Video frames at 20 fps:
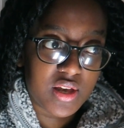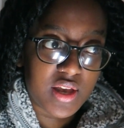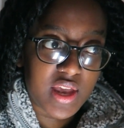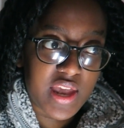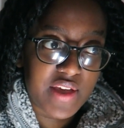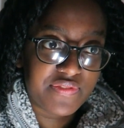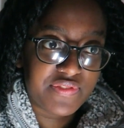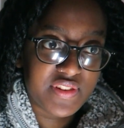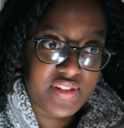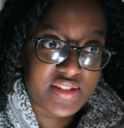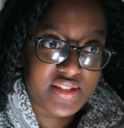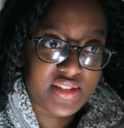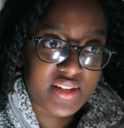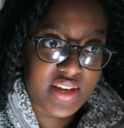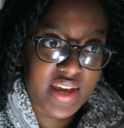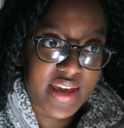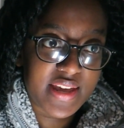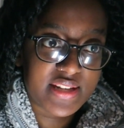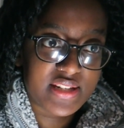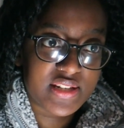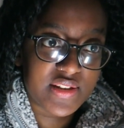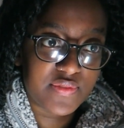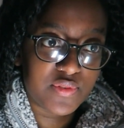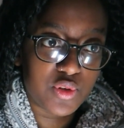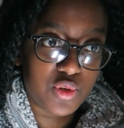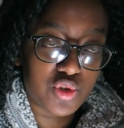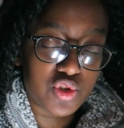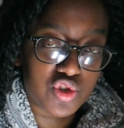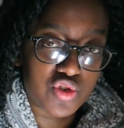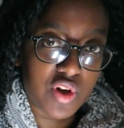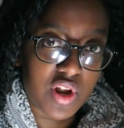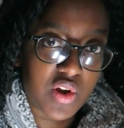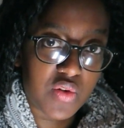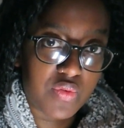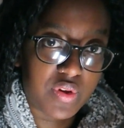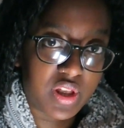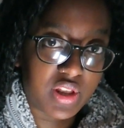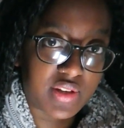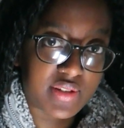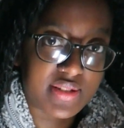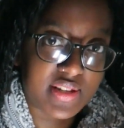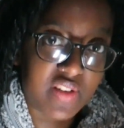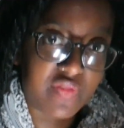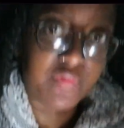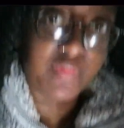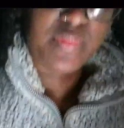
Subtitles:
if this is a case of you just trying to reel yourself,